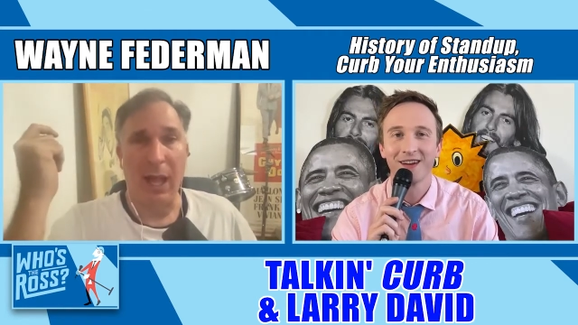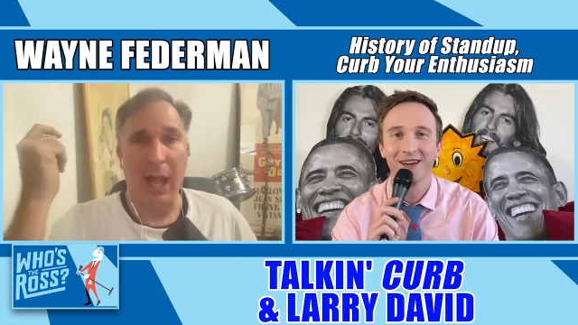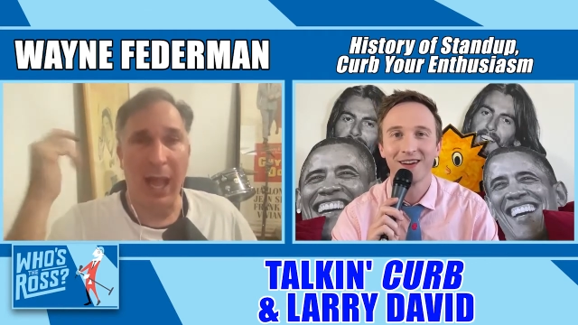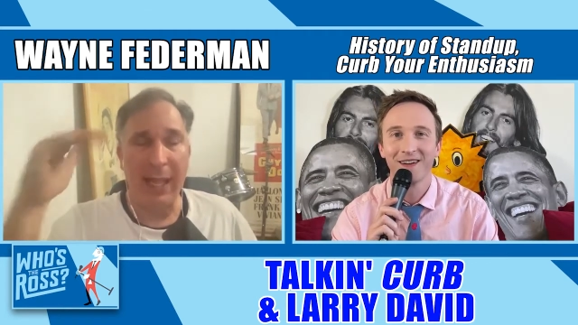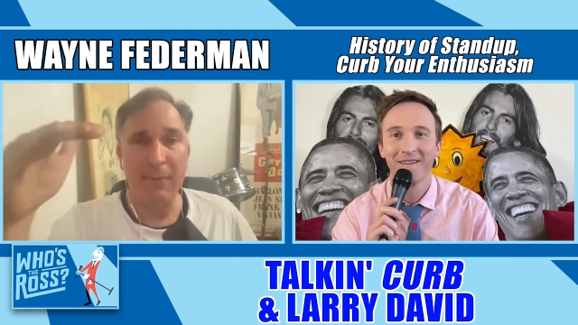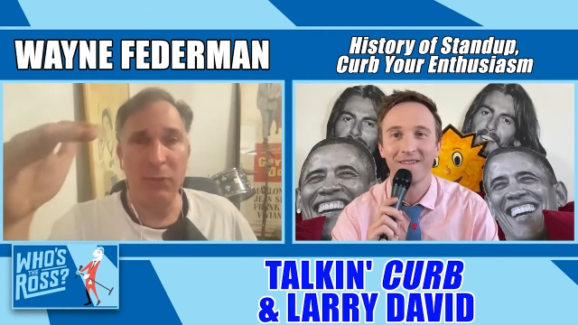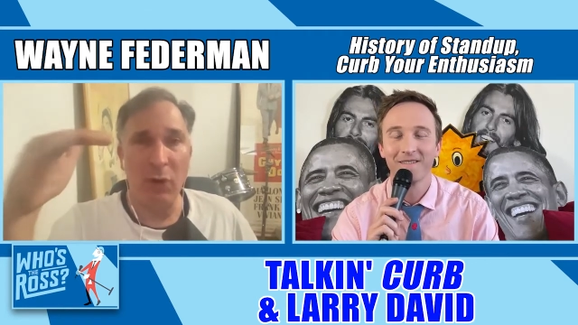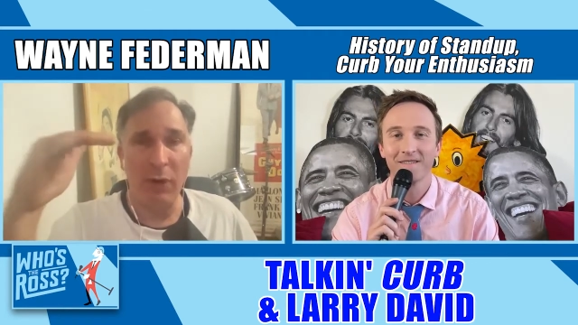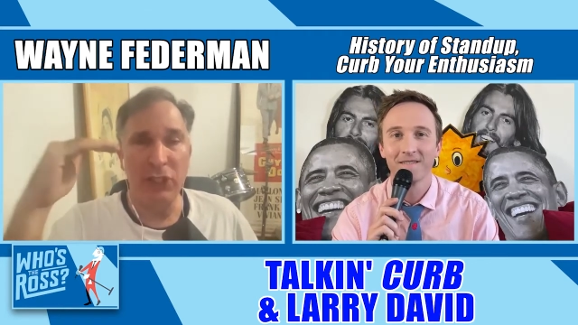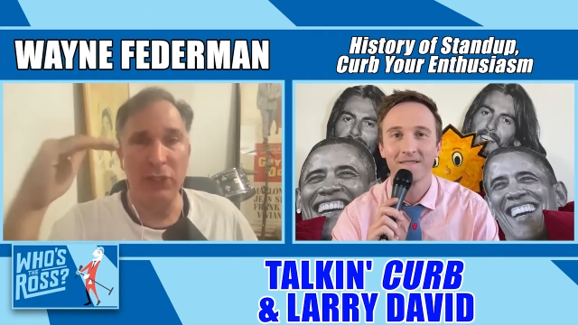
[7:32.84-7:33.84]
Speaker 1: I am
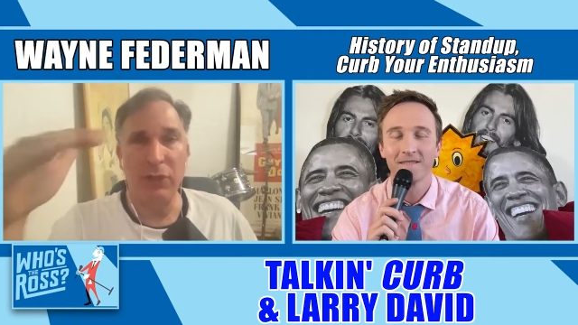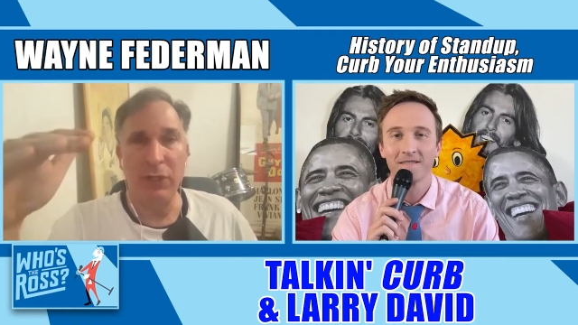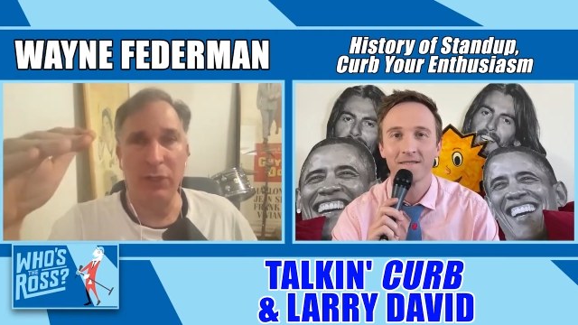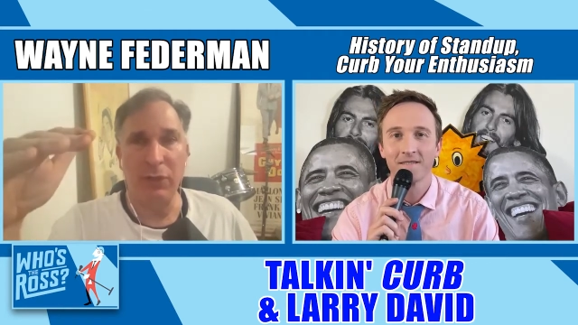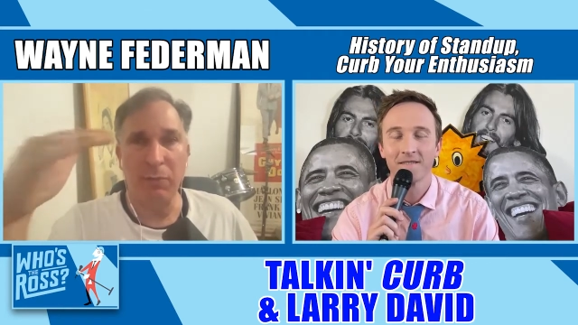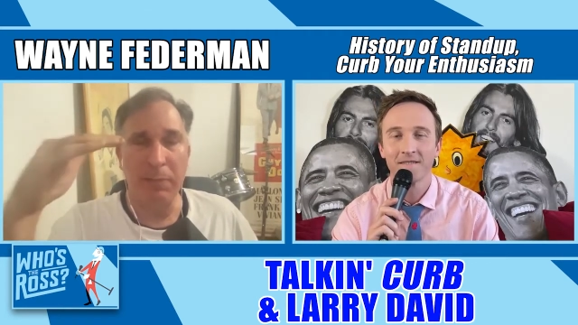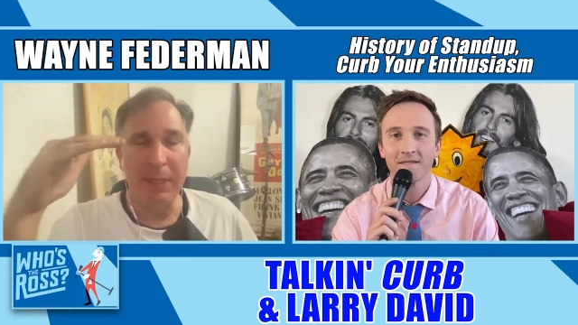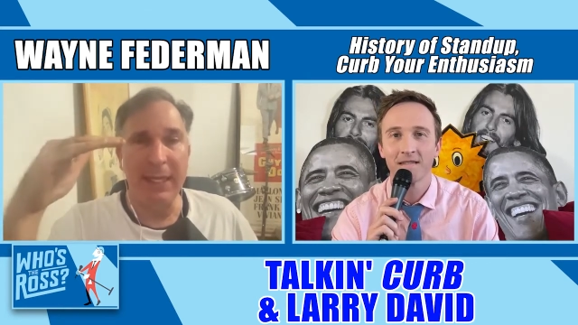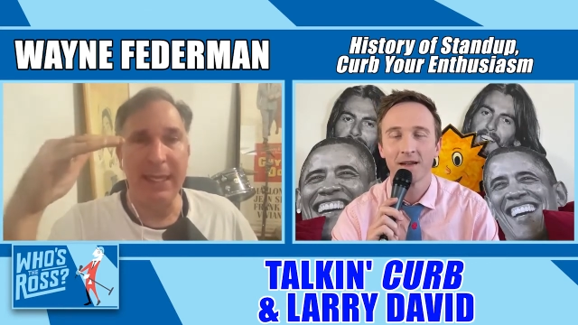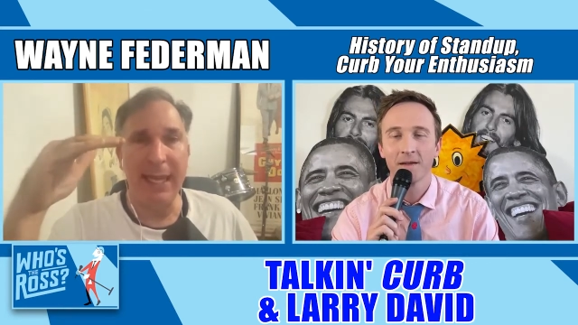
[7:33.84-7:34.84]
going to
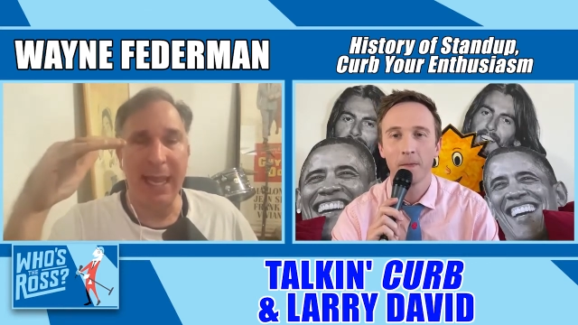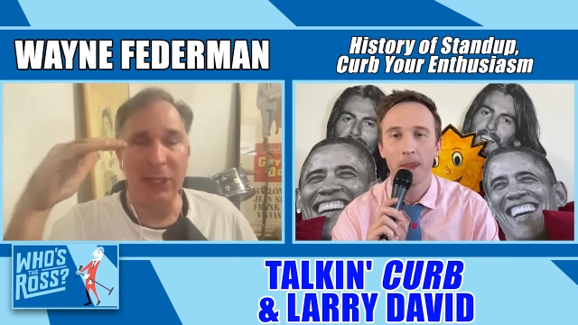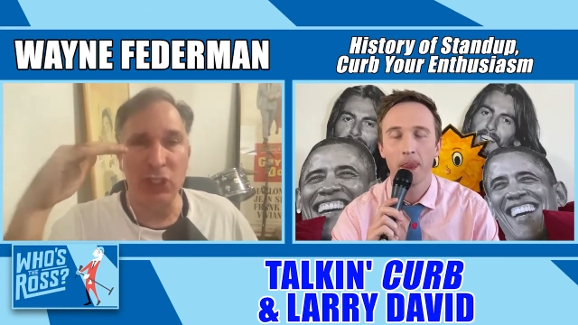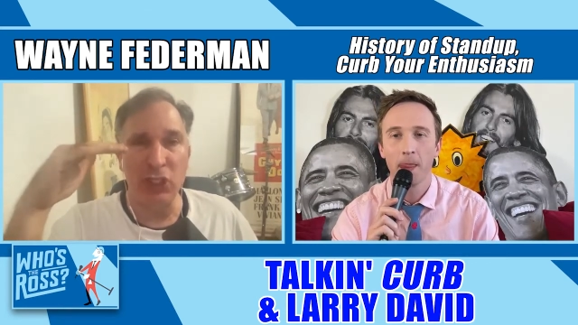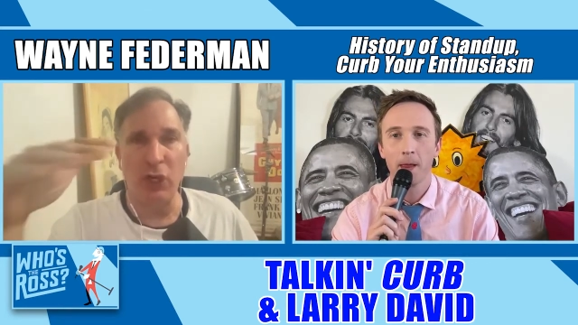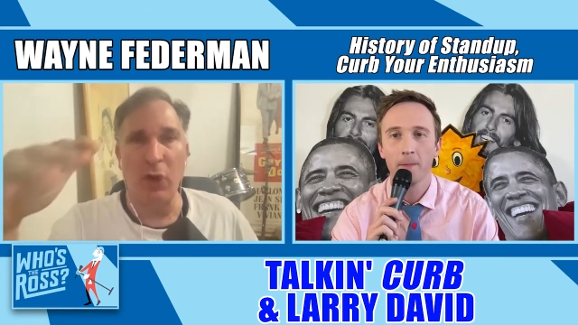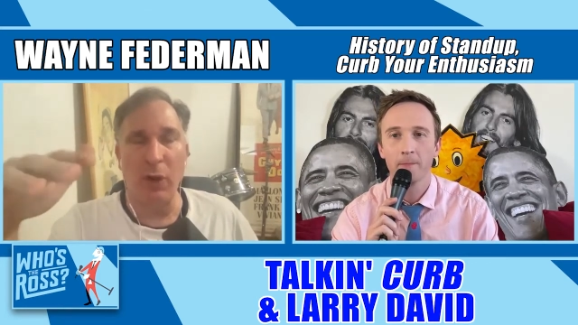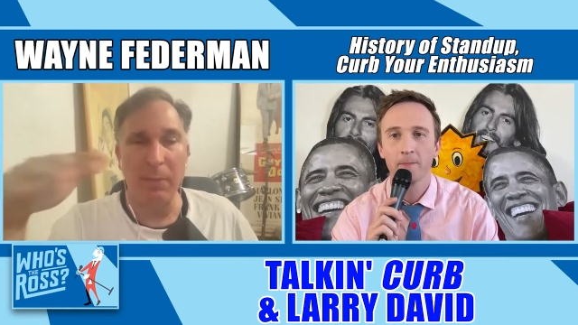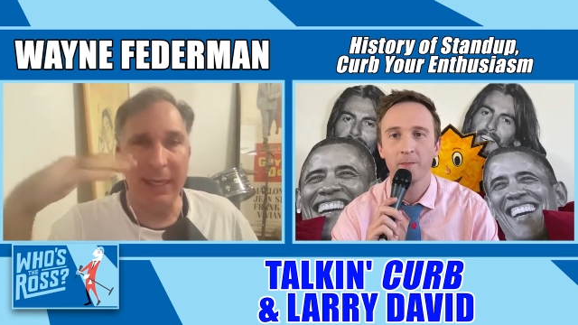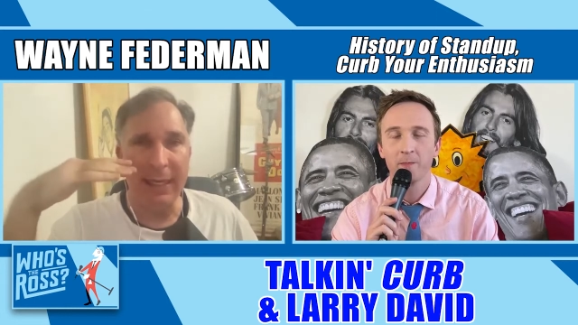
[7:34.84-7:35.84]
be as
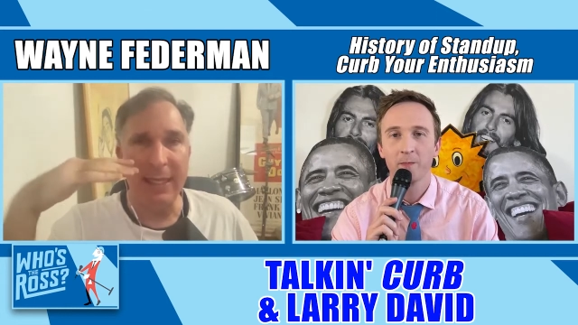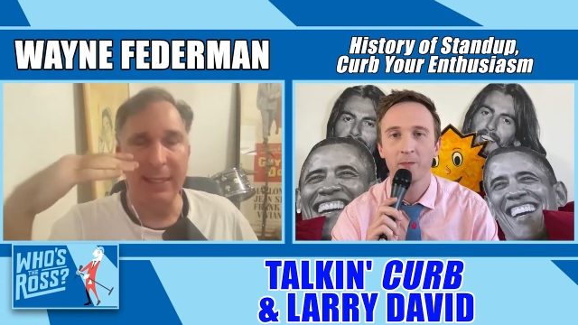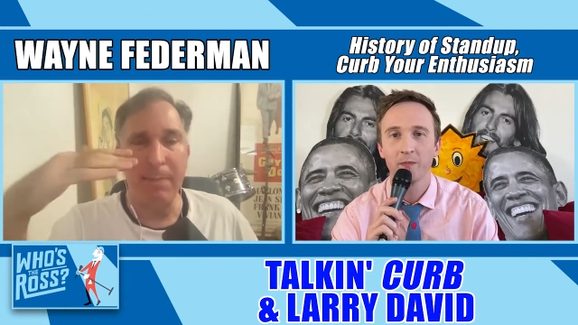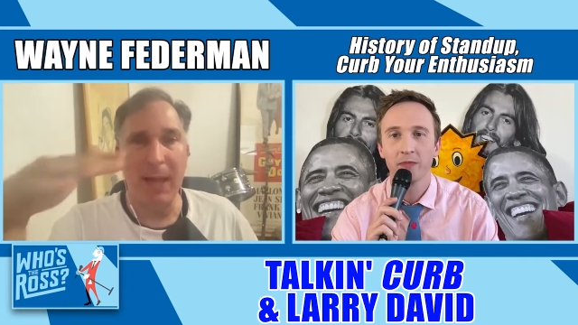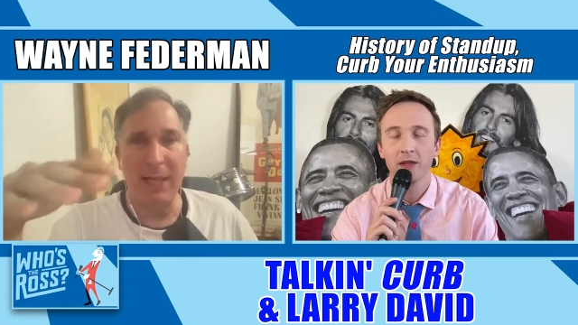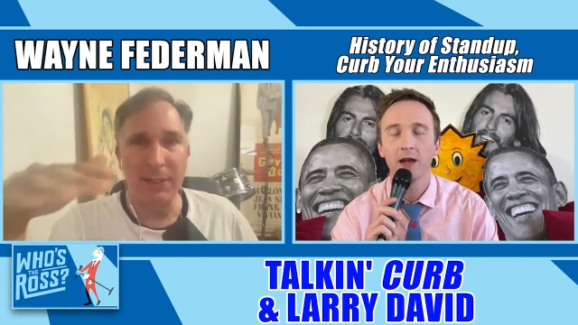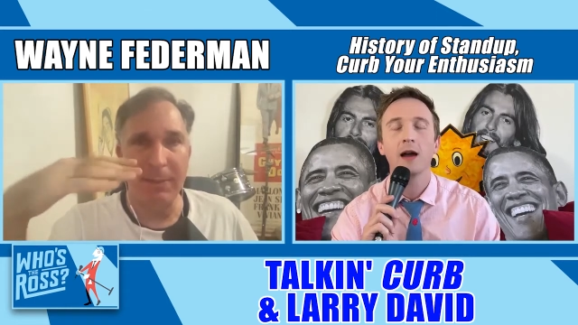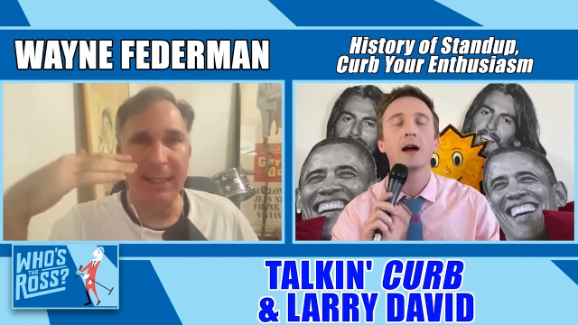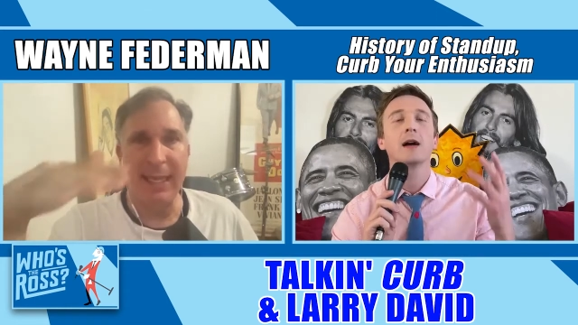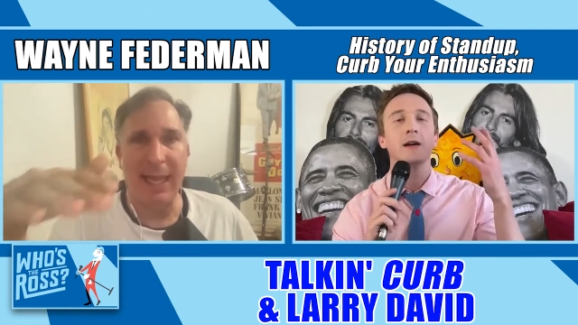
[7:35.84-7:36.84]
charming as I possibly
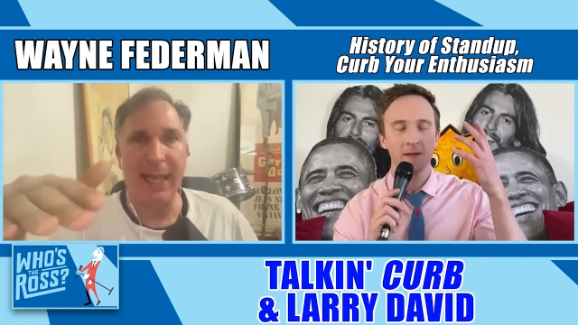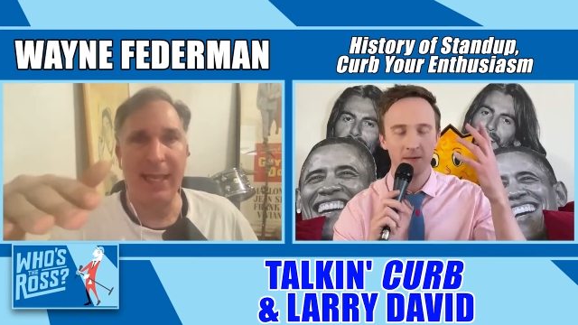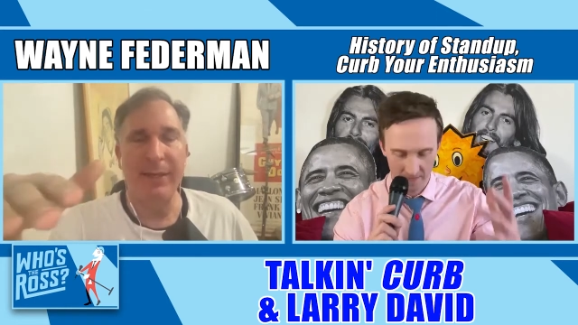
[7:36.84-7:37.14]
can